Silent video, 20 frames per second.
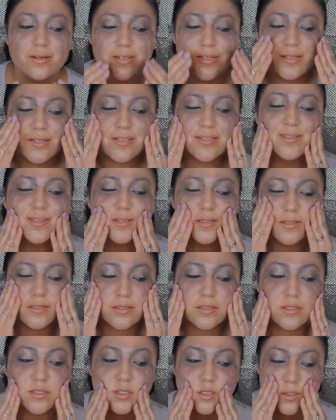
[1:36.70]

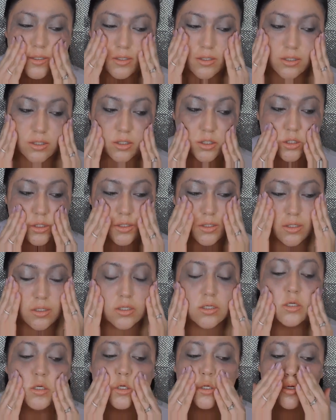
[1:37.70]

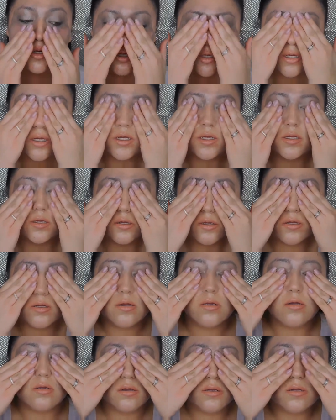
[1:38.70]

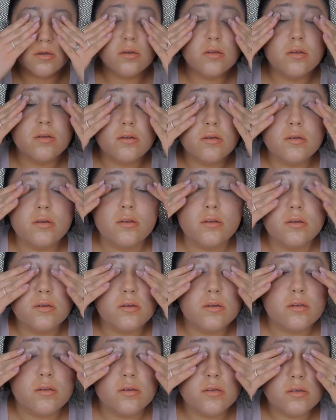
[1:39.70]

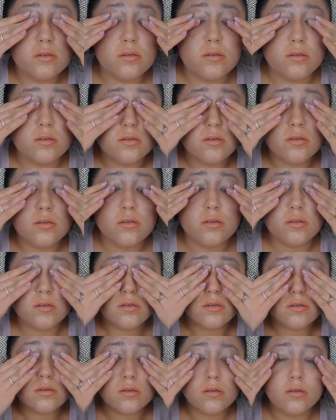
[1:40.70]

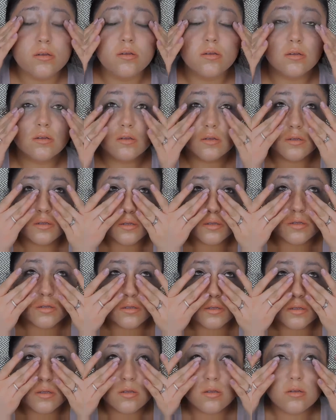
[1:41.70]

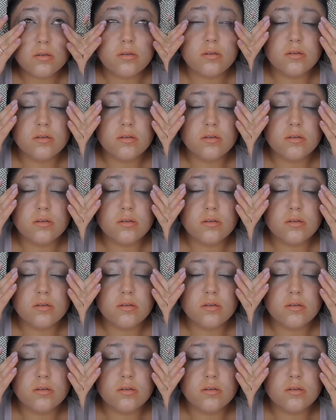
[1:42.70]
(no one is talking)